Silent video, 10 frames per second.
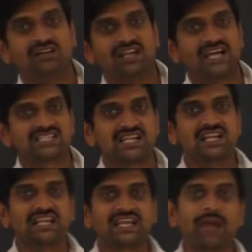
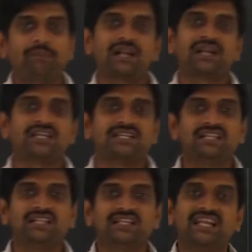National capital
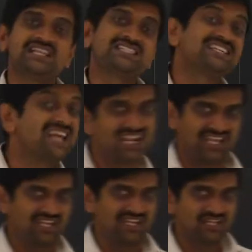region, that is Delhi.